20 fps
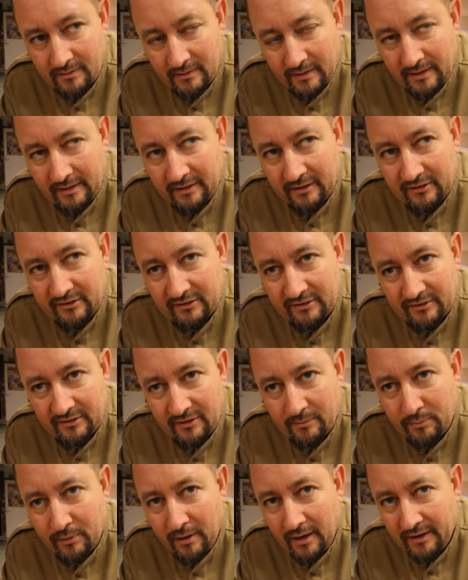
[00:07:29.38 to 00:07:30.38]
that is
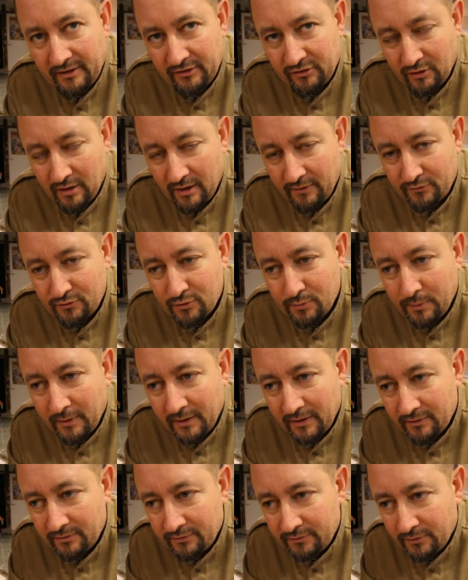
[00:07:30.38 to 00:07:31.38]
the price you have to
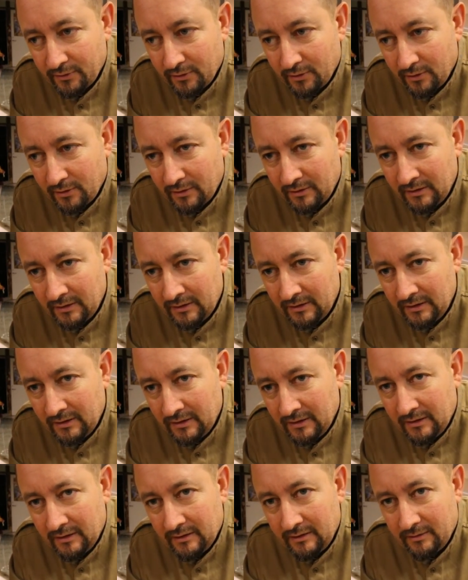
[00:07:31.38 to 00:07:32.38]
pay for
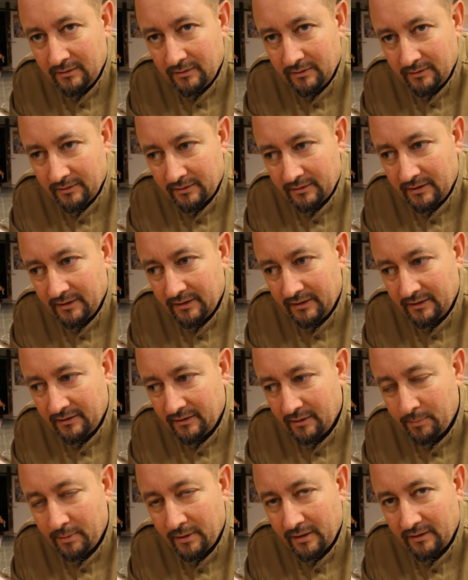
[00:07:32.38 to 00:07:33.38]

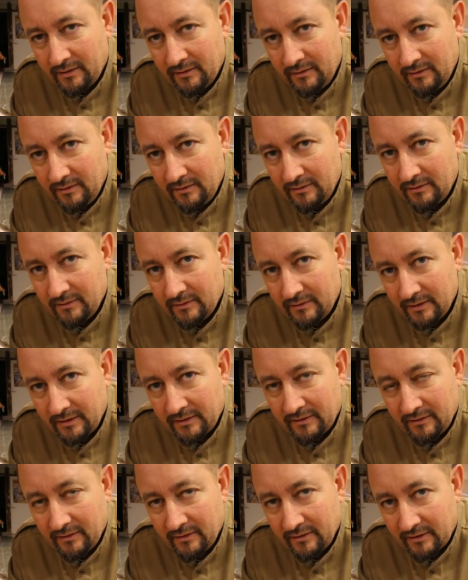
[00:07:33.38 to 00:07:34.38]
getting the panel
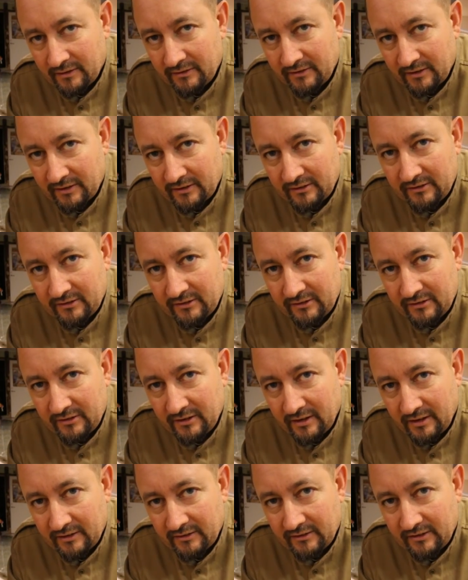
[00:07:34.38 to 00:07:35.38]
at the
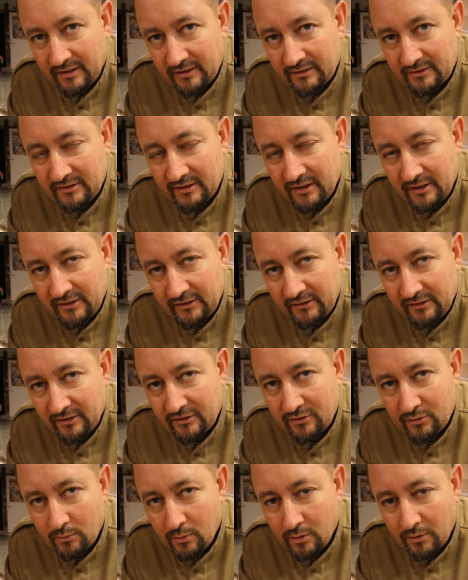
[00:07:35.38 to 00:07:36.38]
exact size
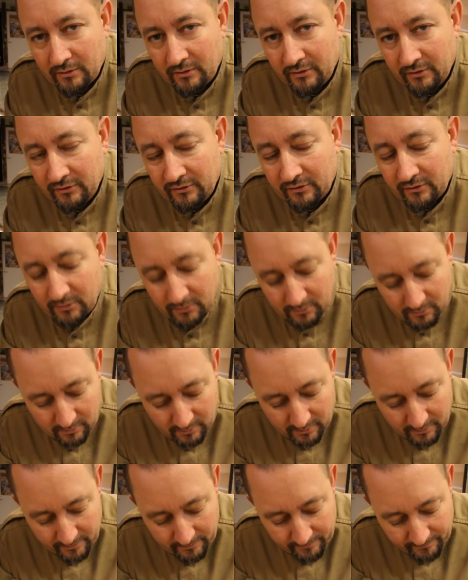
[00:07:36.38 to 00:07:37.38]
that you want. So